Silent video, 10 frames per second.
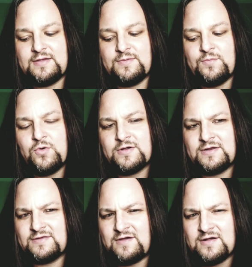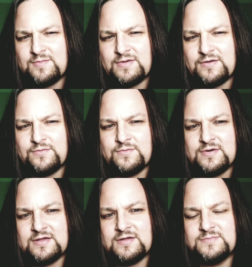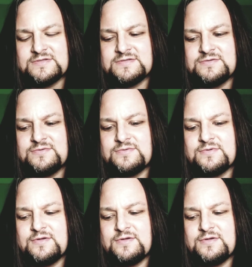more can I talk about when it comes to